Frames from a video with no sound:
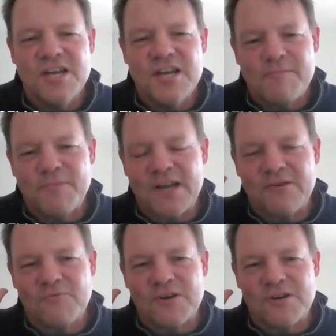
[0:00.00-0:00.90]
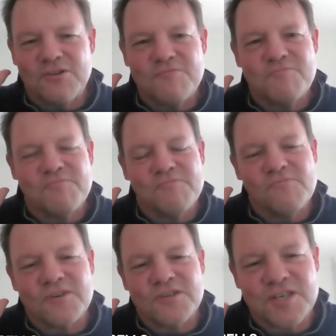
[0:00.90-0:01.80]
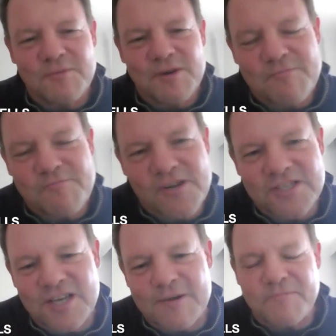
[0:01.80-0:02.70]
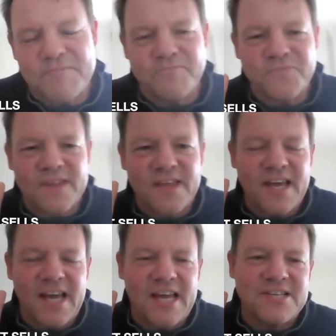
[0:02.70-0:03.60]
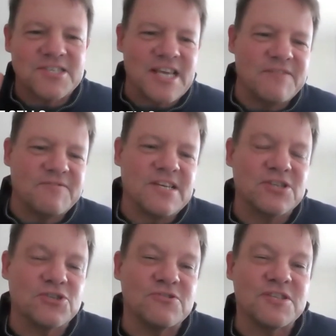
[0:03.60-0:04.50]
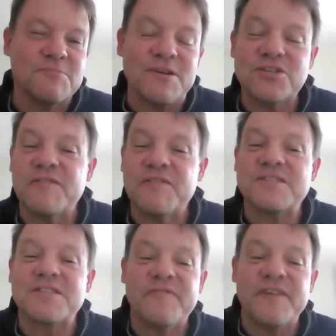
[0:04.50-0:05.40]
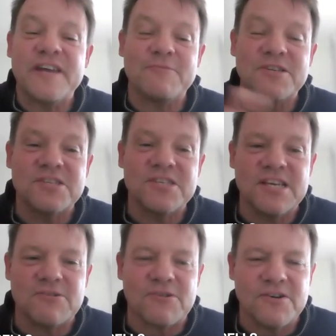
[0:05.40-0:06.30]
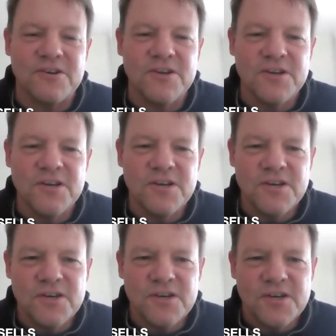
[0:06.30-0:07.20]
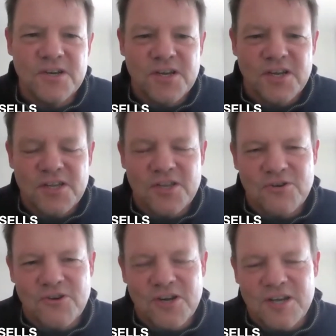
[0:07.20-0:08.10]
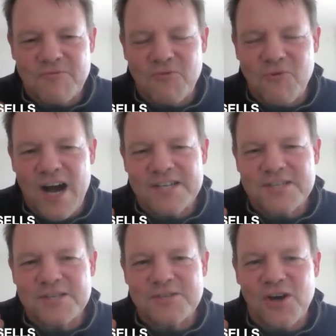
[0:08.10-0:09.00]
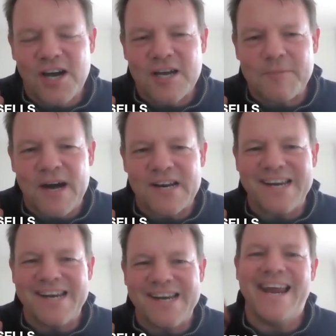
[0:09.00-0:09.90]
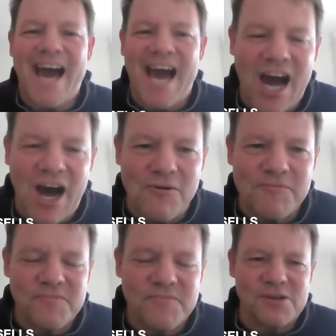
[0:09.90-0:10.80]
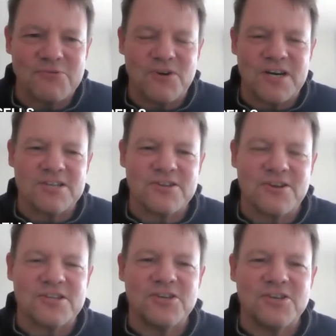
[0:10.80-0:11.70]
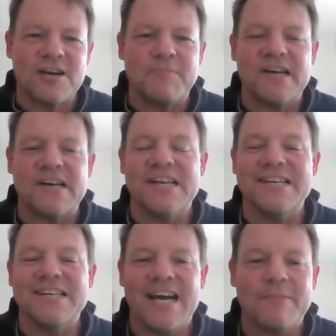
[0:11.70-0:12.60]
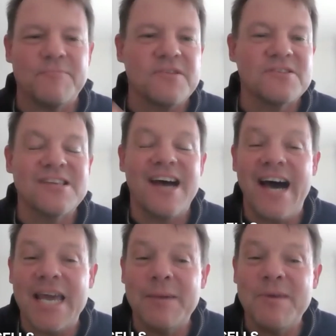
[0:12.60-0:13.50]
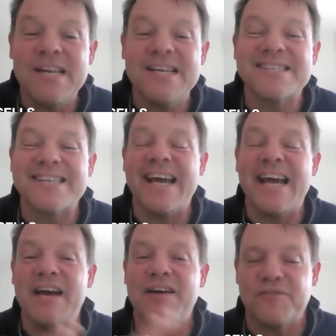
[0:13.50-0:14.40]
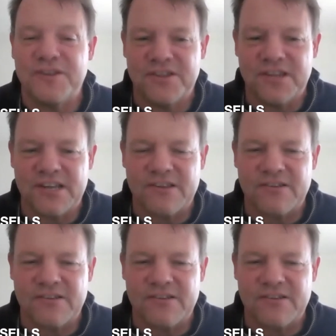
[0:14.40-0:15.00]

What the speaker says: But when somebody brings up a safety issue, especially if it's a family secret, you're going to want to talk about it now, and you're going to talk about it in depth. Timing is everything.